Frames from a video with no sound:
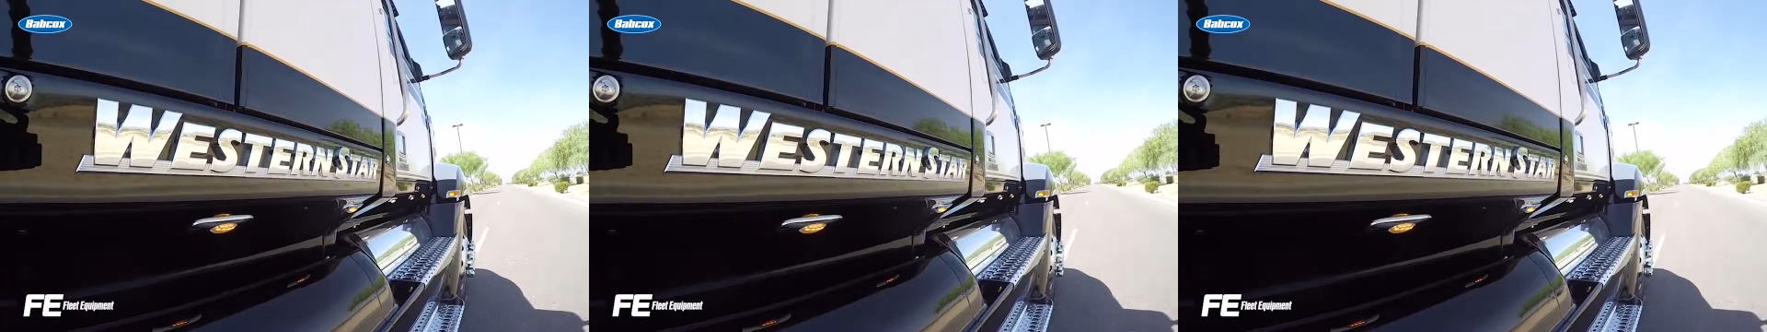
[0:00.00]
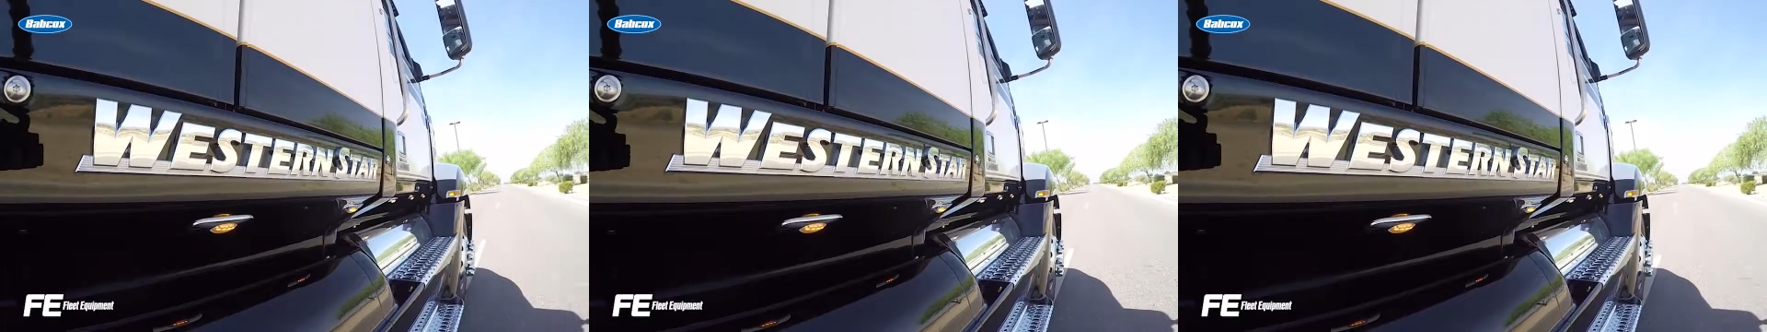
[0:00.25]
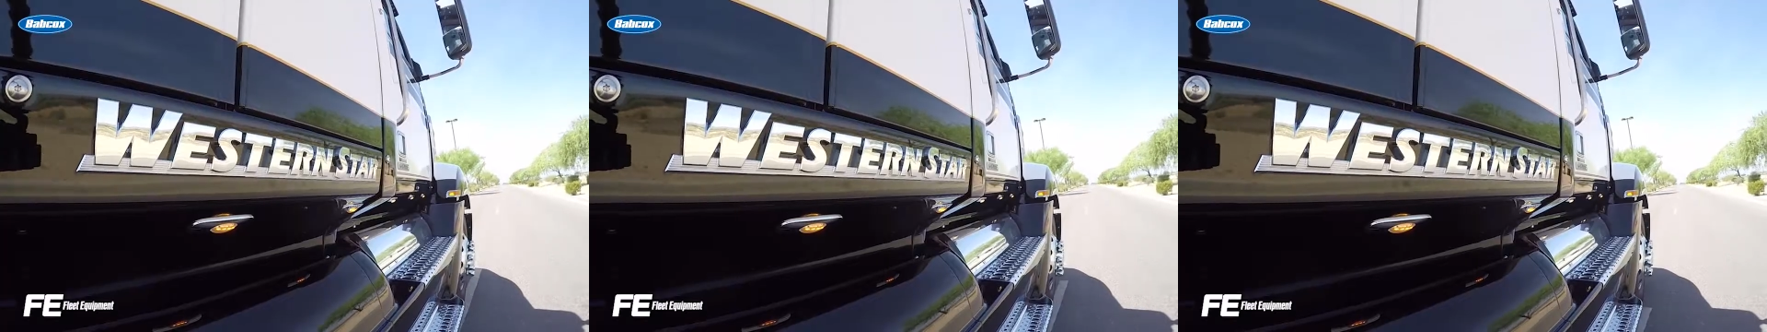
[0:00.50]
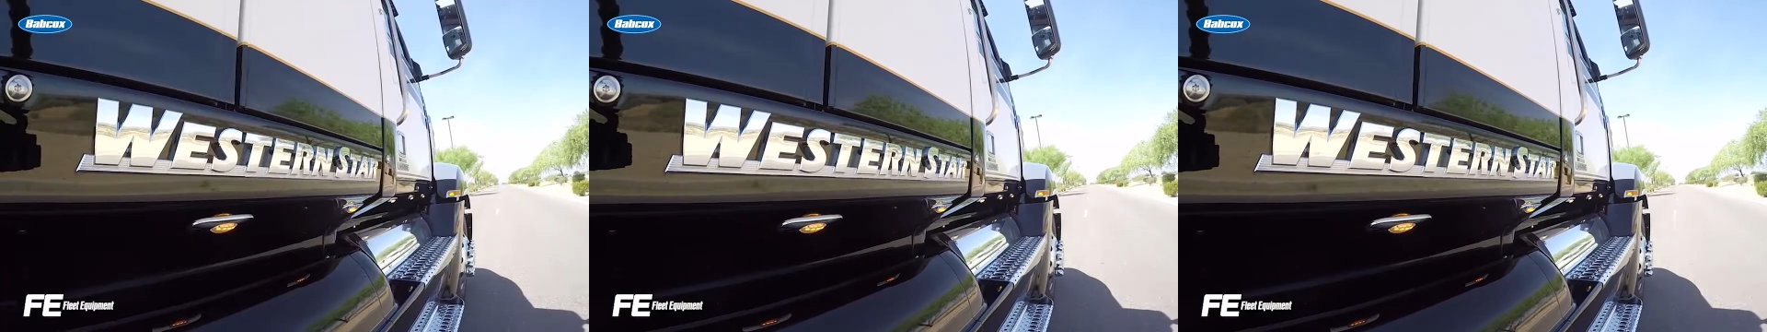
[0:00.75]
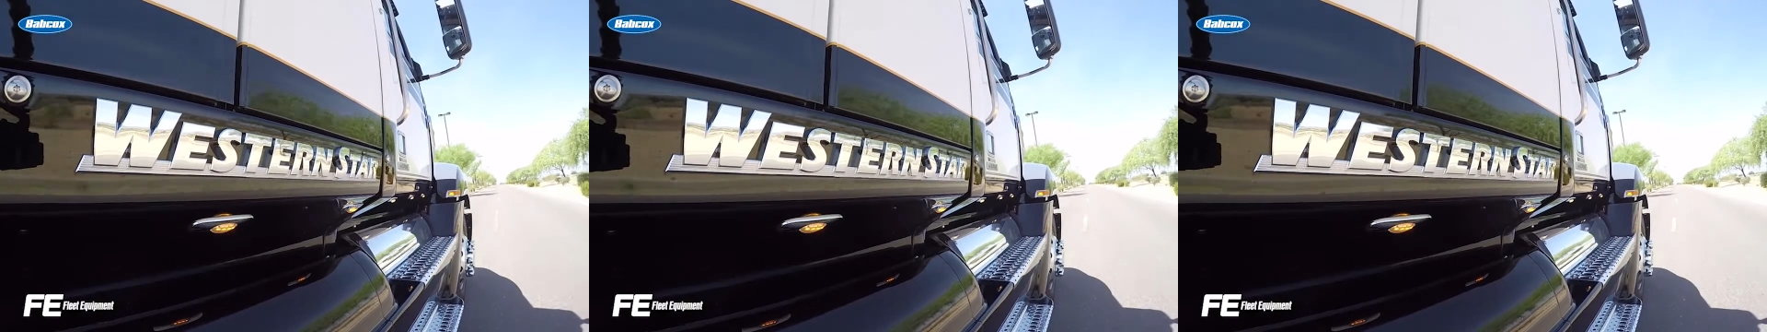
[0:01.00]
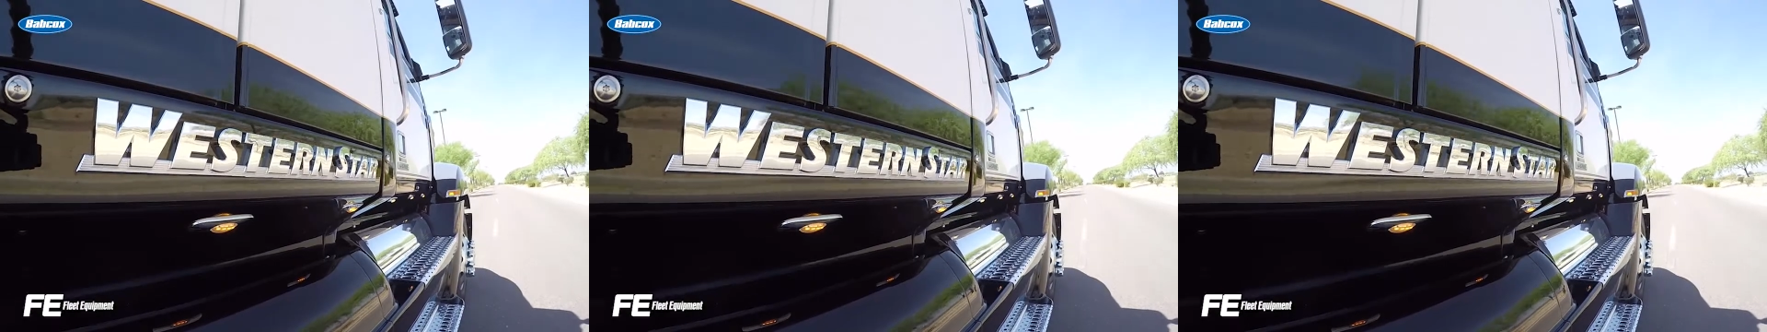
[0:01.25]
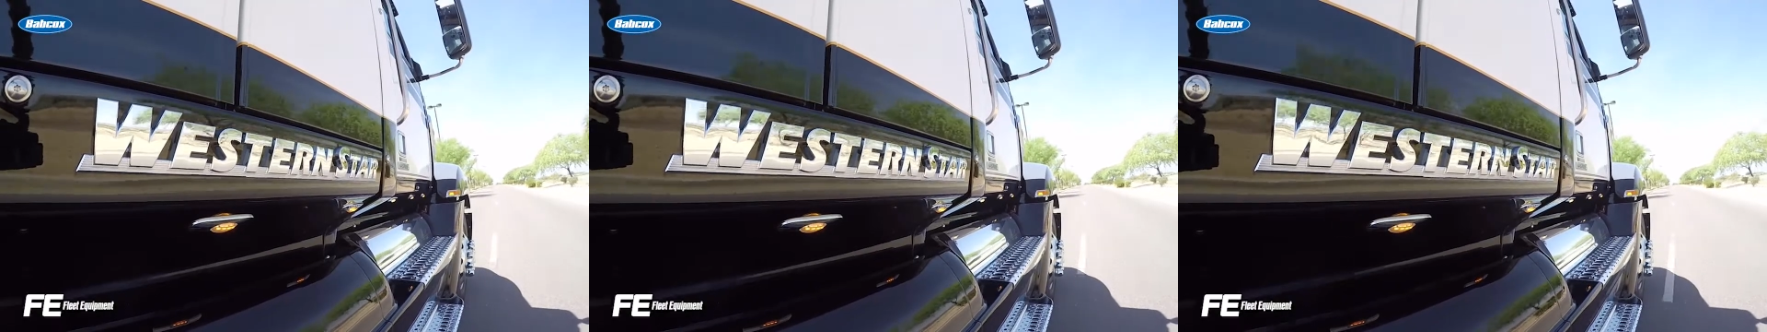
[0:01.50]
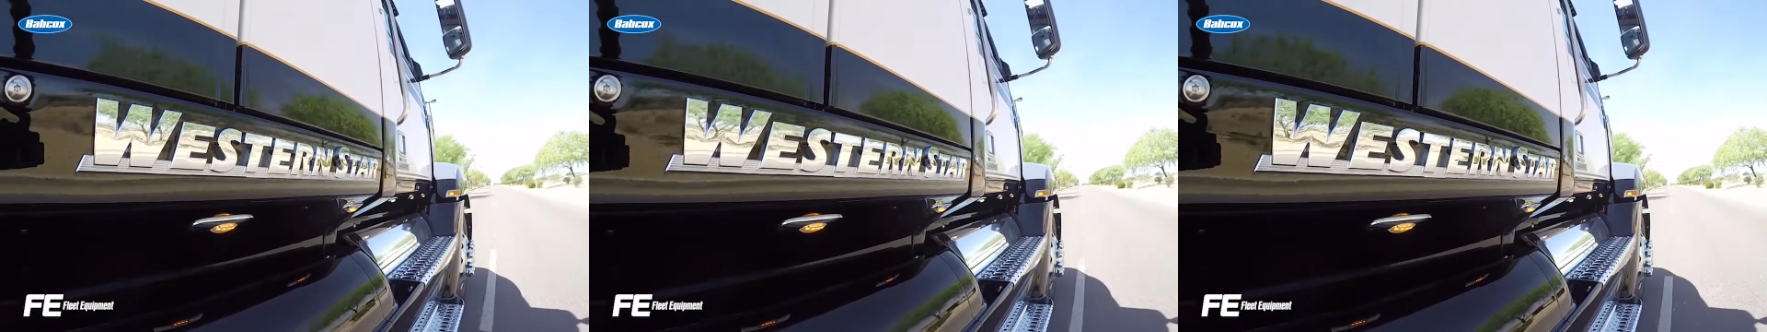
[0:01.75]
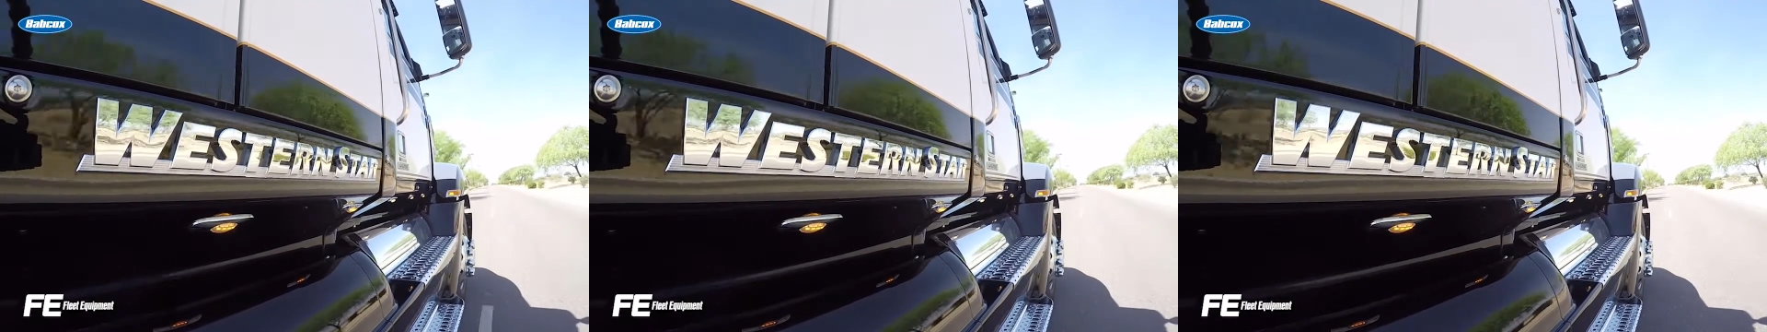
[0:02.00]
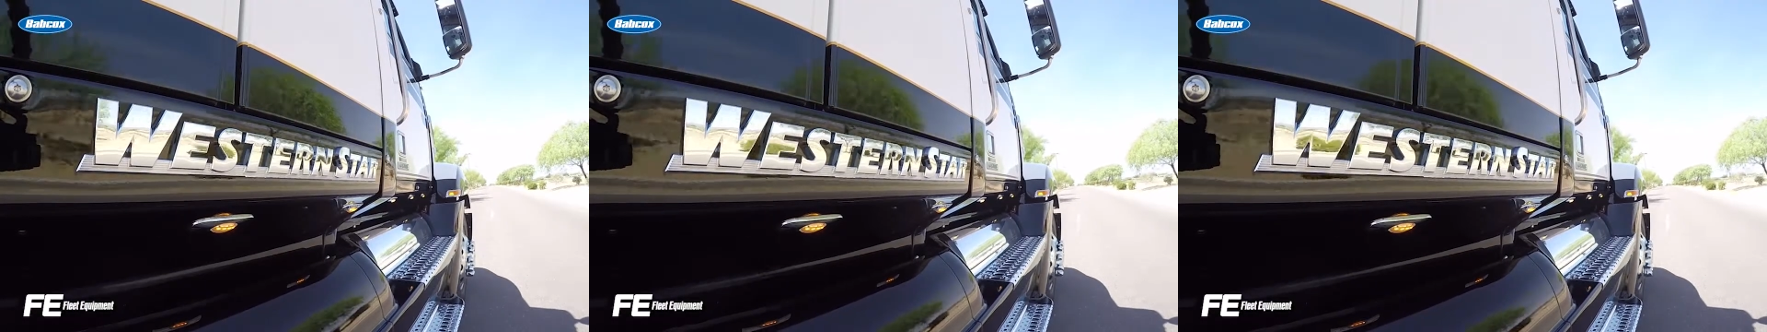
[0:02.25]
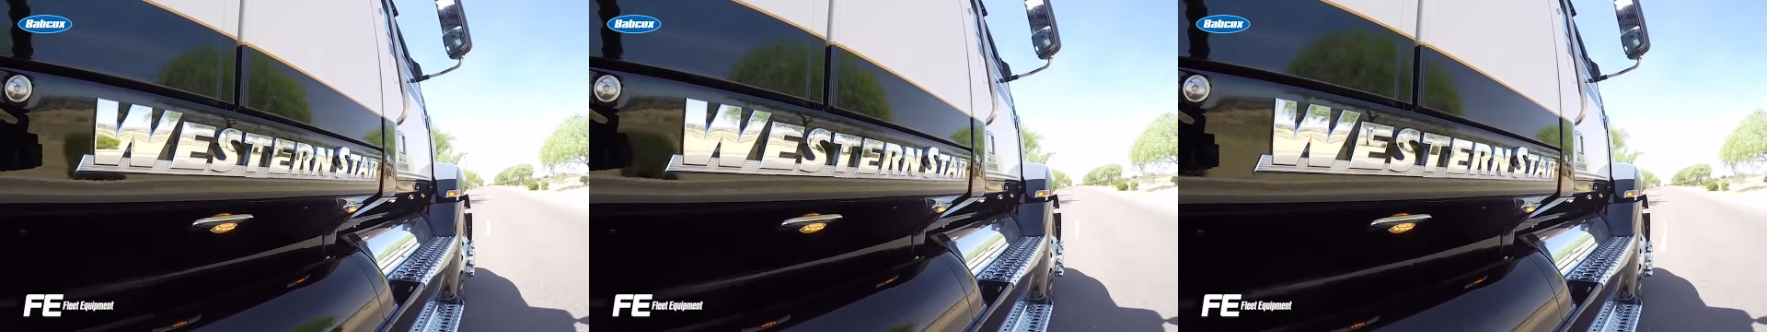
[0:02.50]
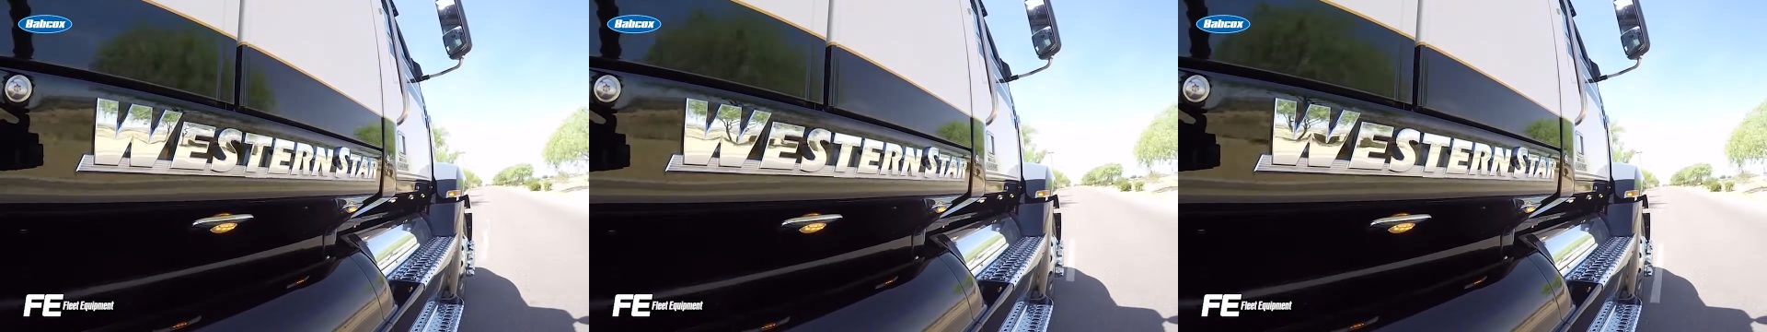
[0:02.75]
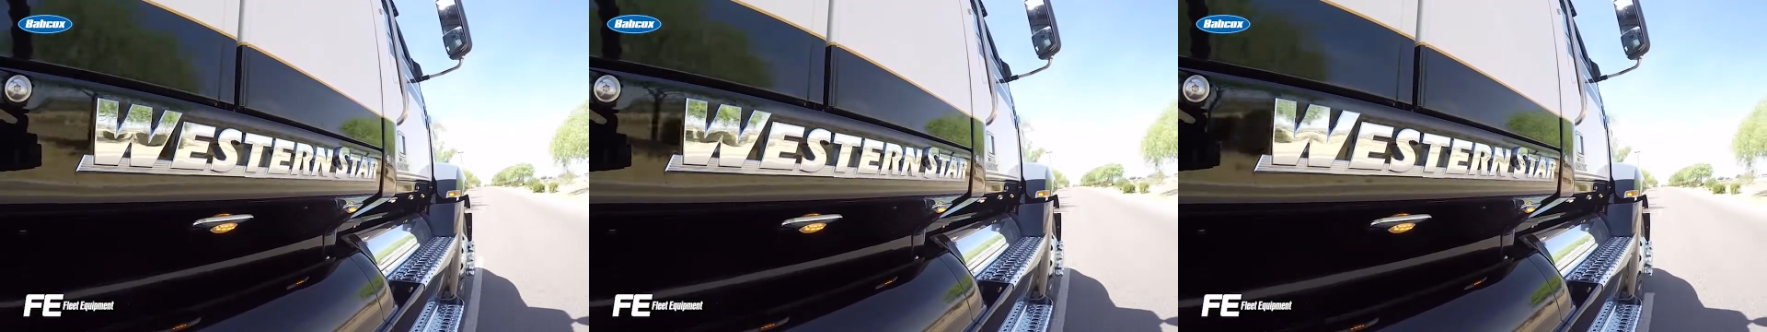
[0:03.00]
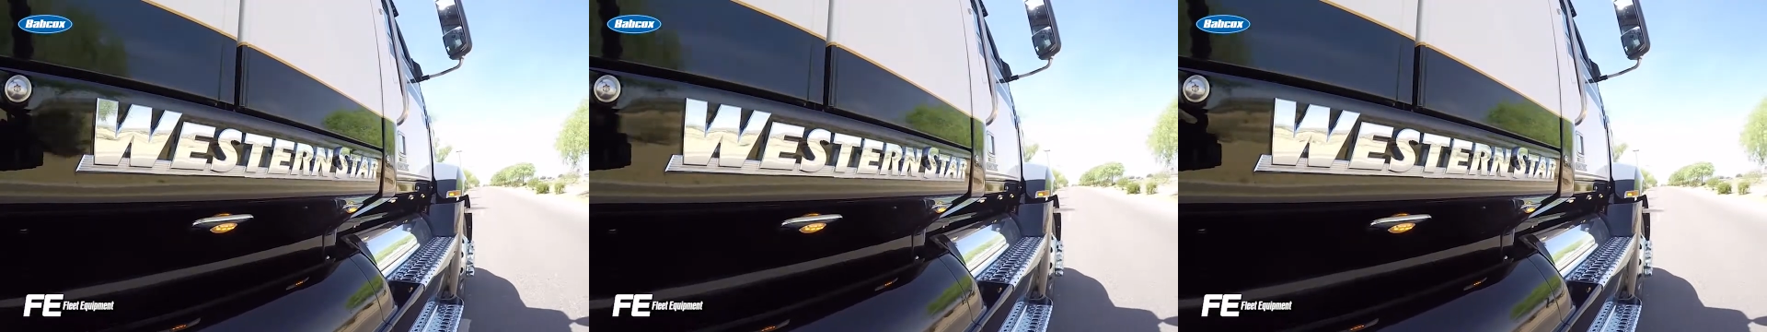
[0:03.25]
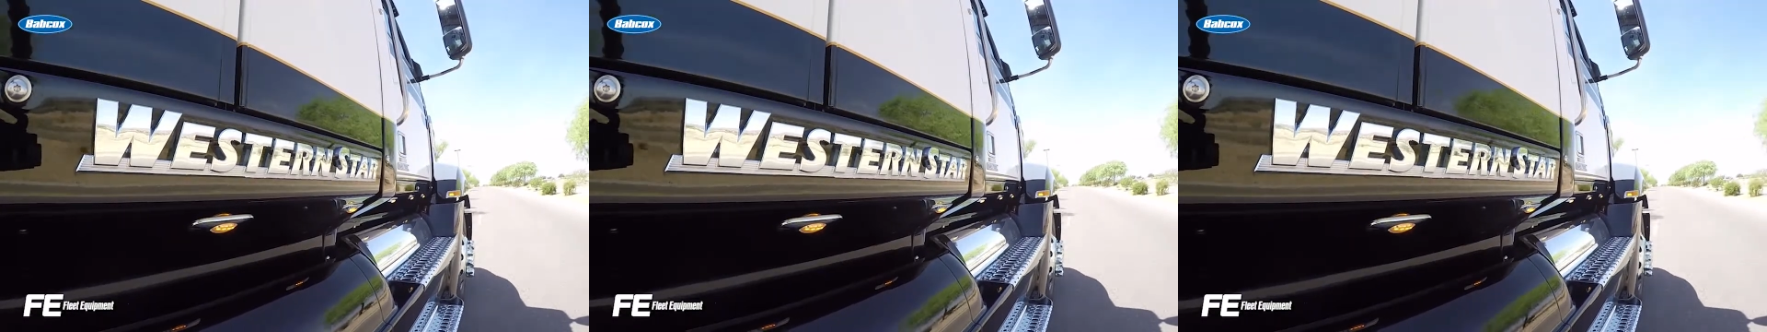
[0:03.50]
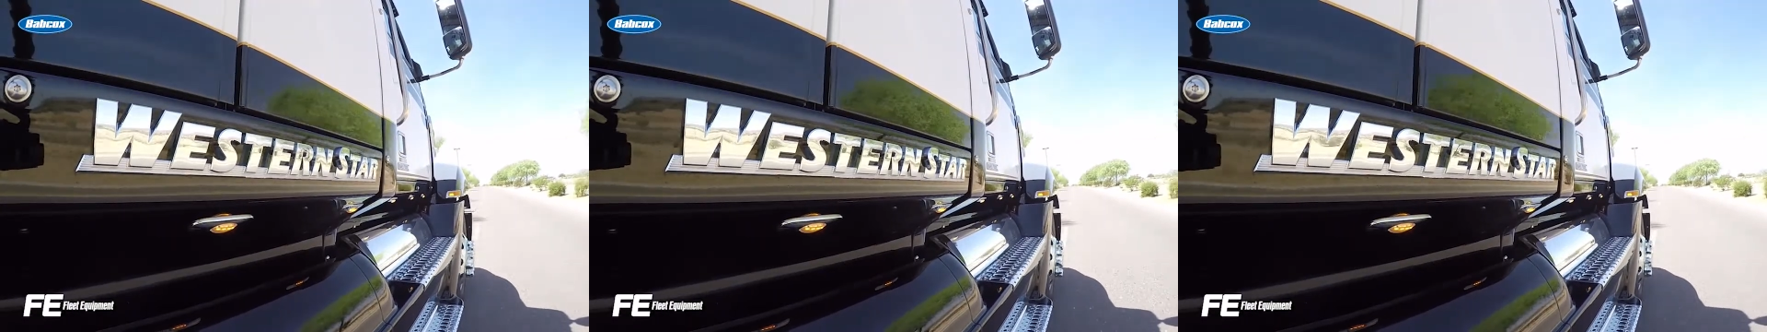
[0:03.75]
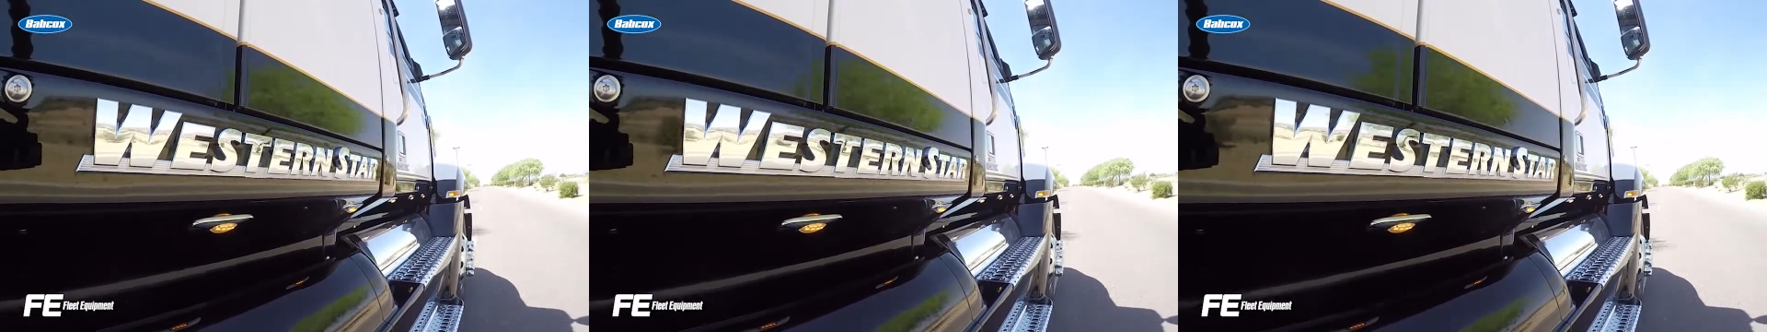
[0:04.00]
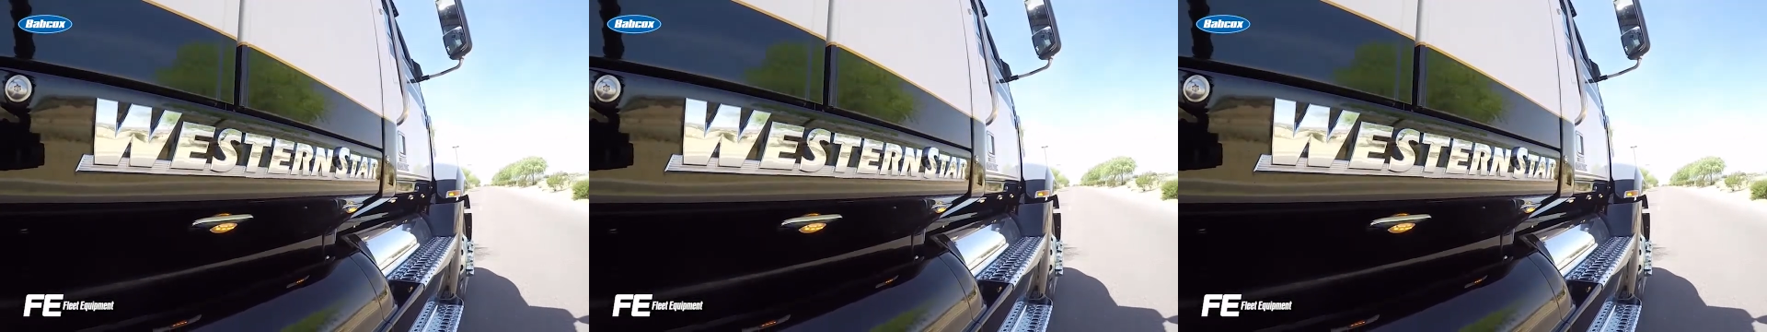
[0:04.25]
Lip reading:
No face is visible, so there are no lips to read.